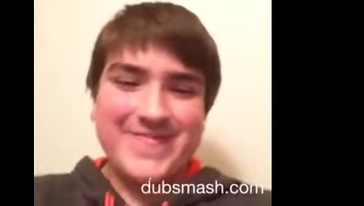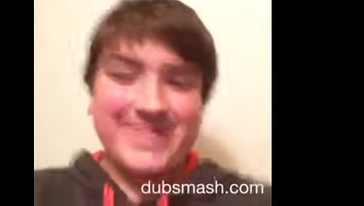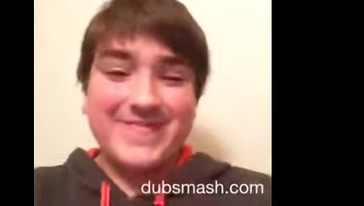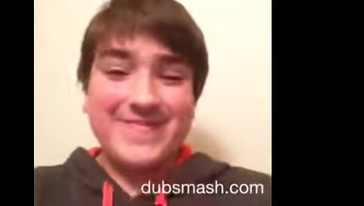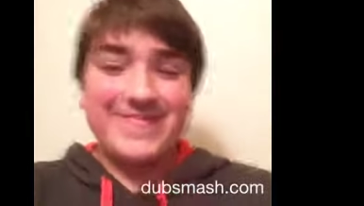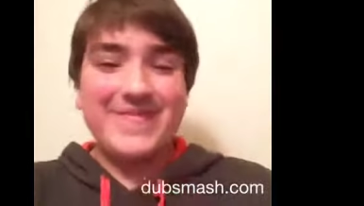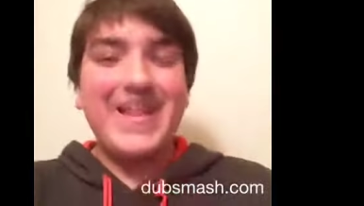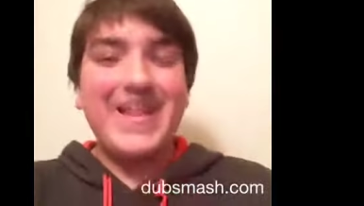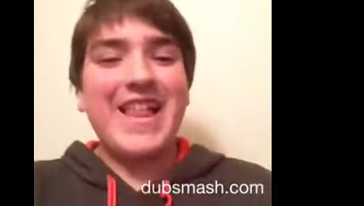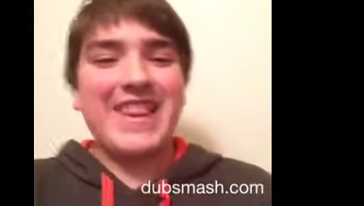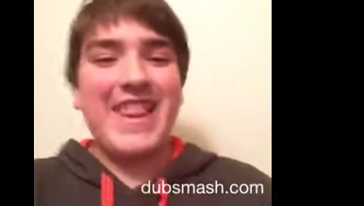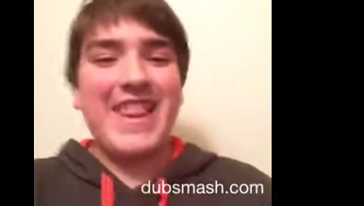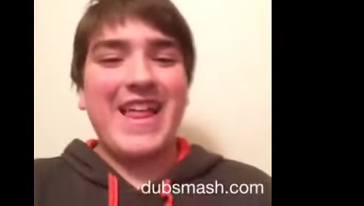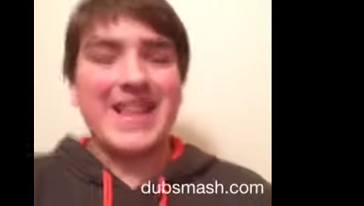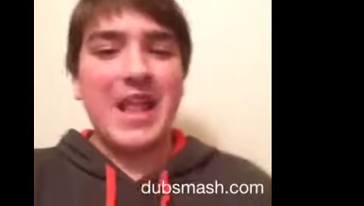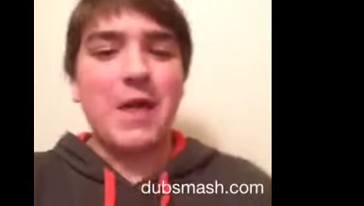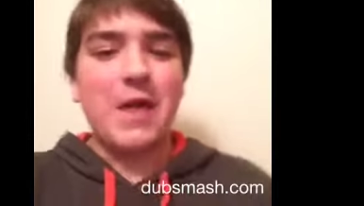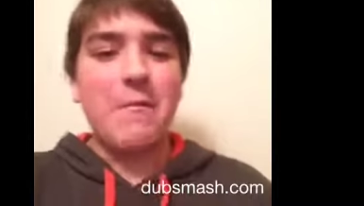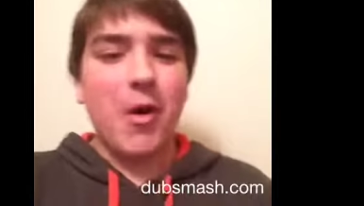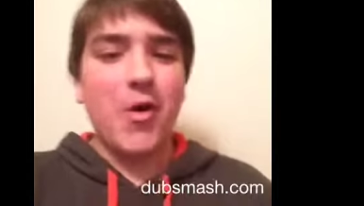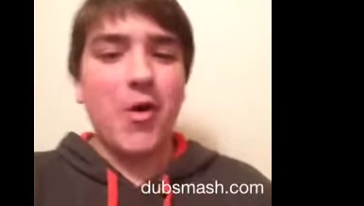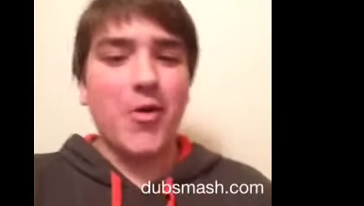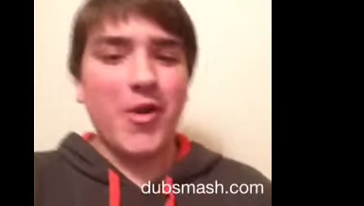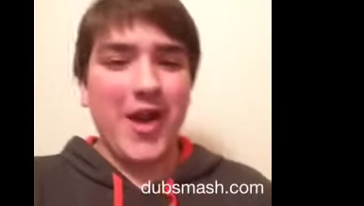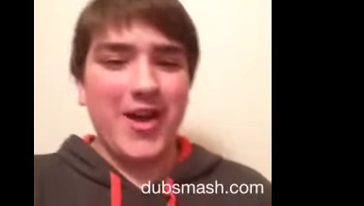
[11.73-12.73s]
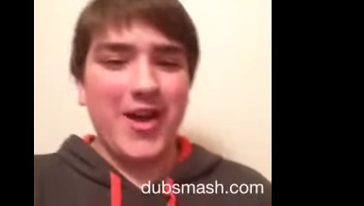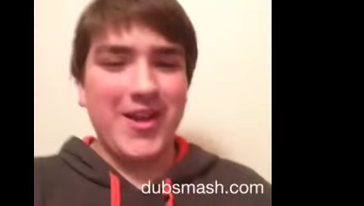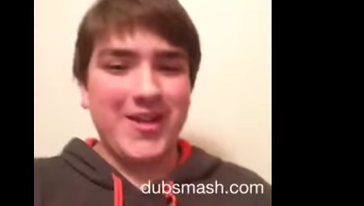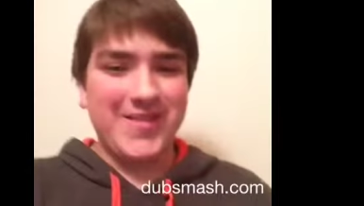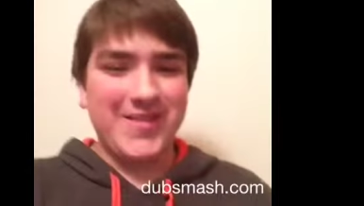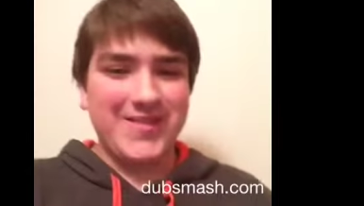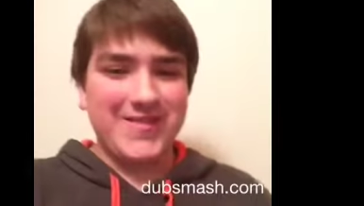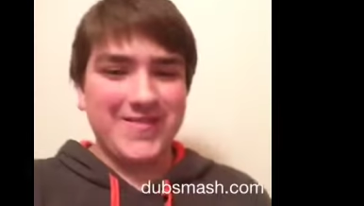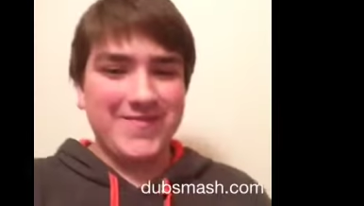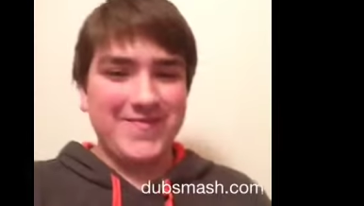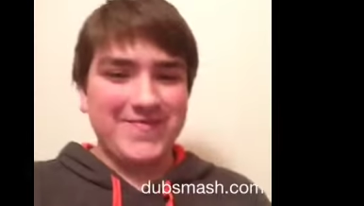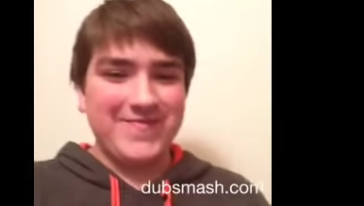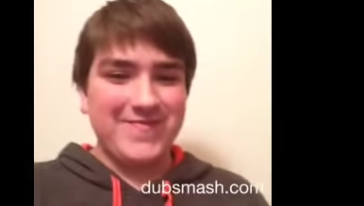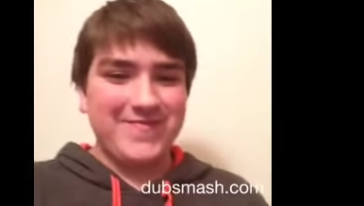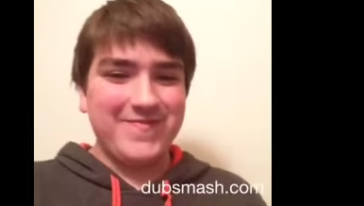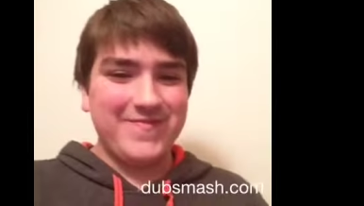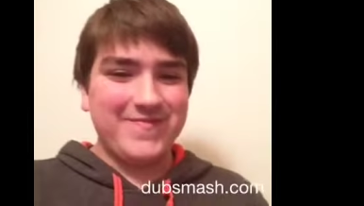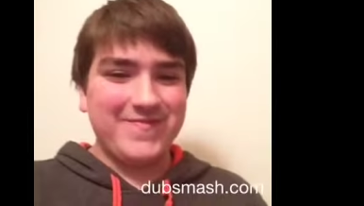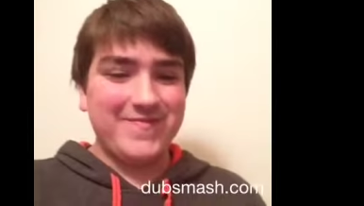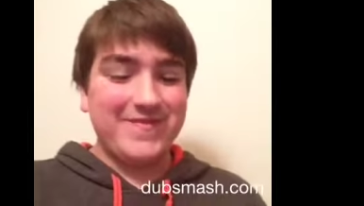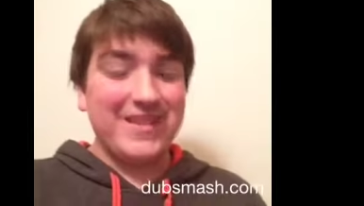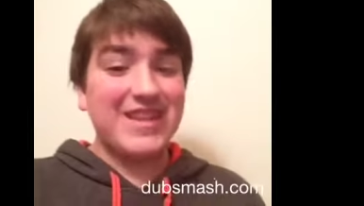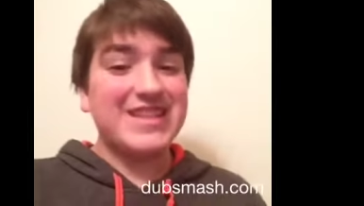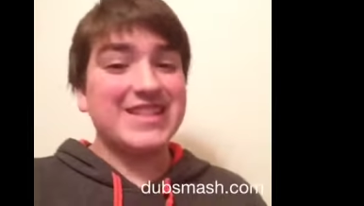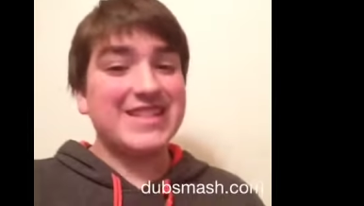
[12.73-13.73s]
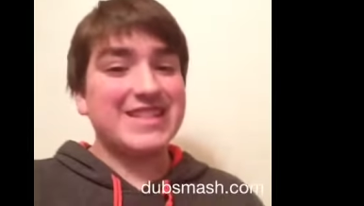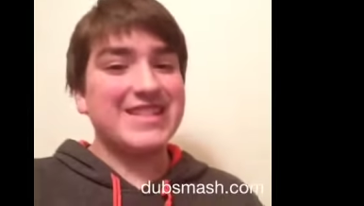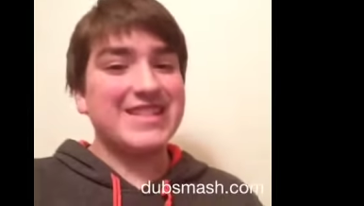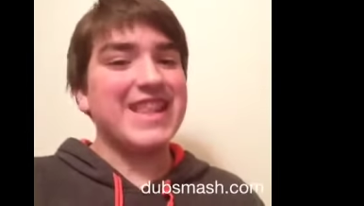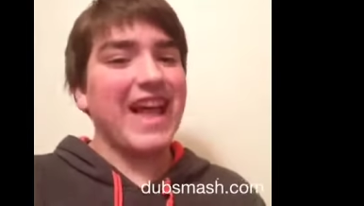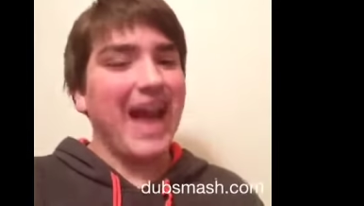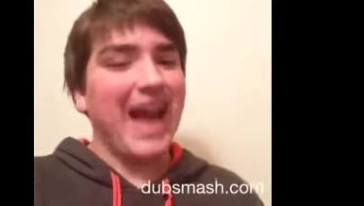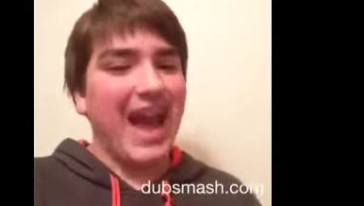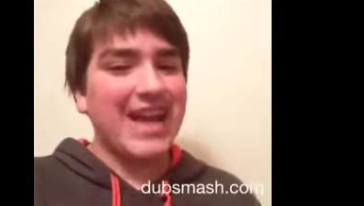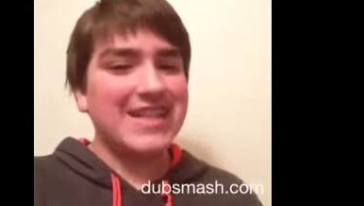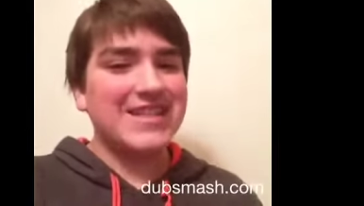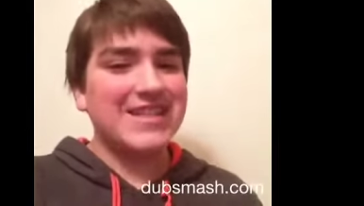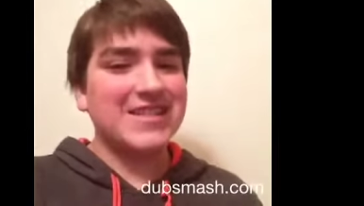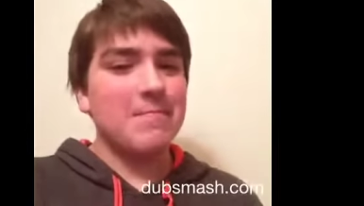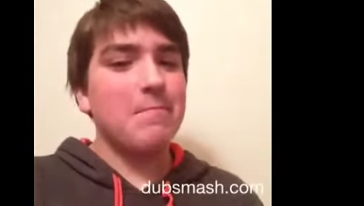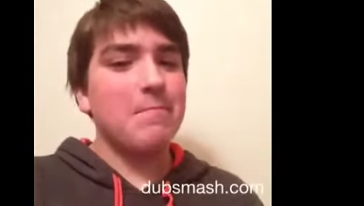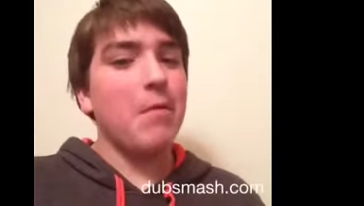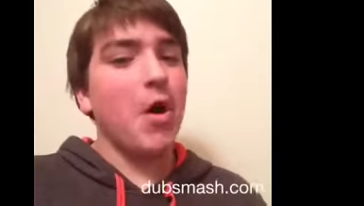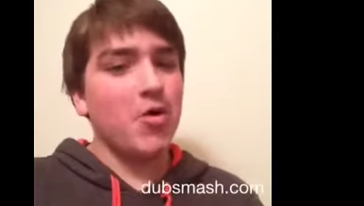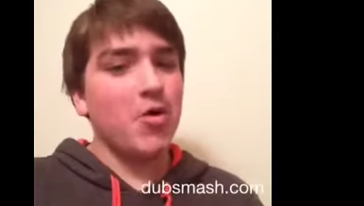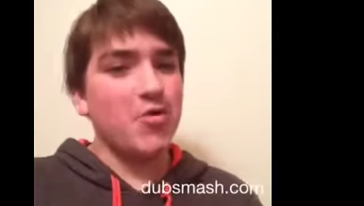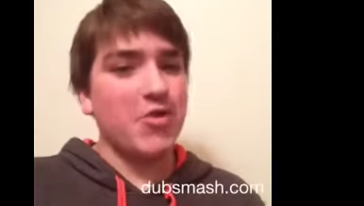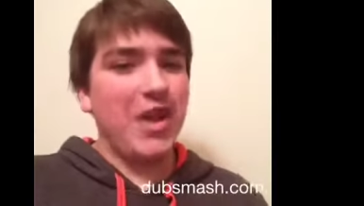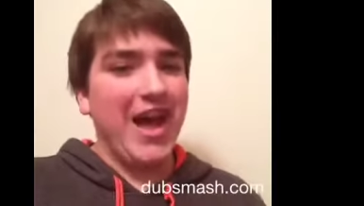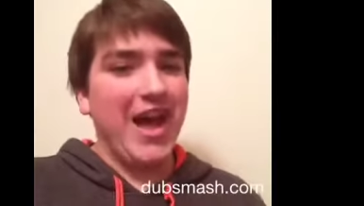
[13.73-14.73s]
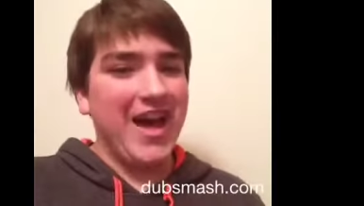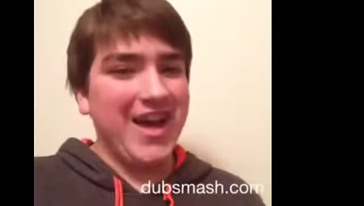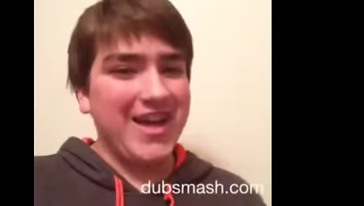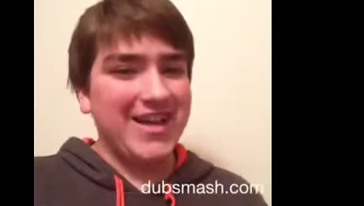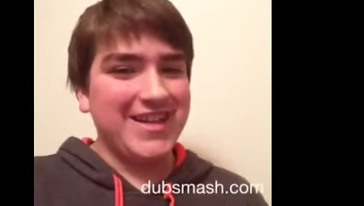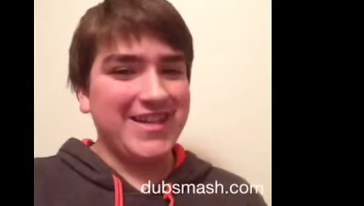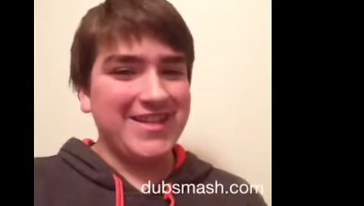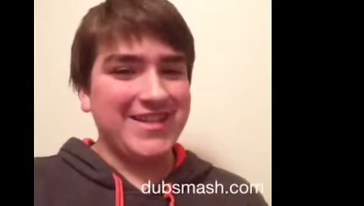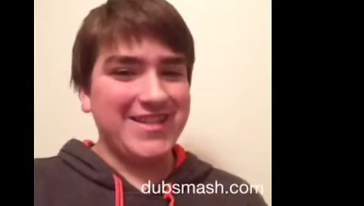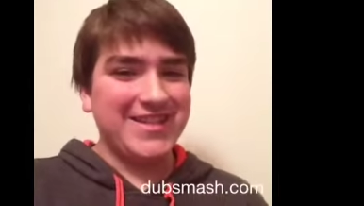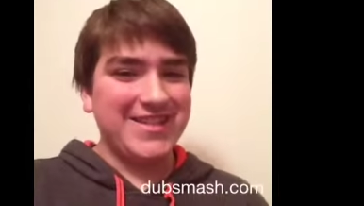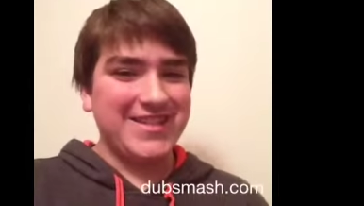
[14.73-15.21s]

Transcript: I like that boulder. That is a nice boulder.